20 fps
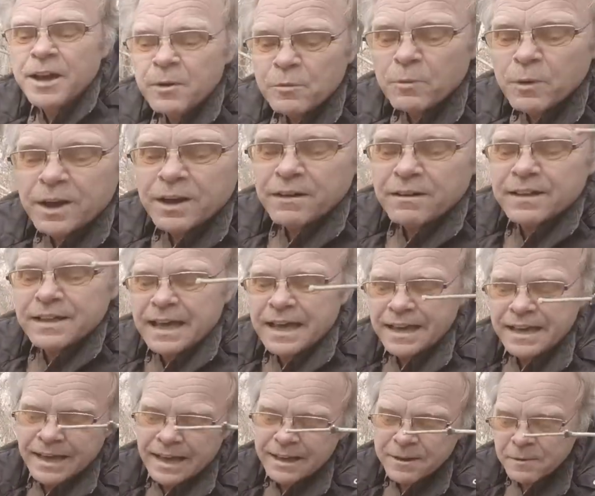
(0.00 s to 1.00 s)
Well,
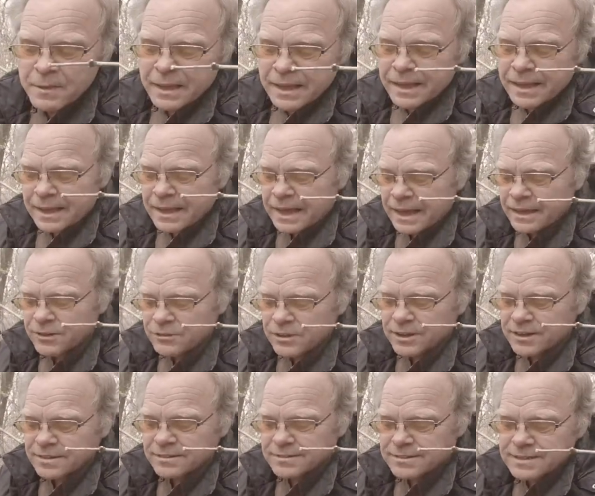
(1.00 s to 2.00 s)
as you
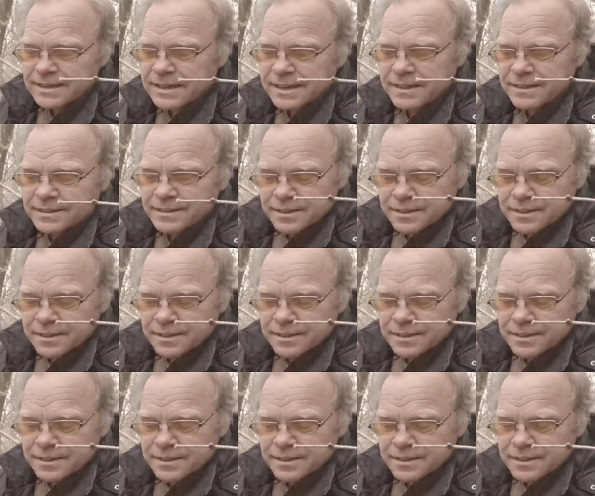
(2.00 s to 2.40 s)
can see,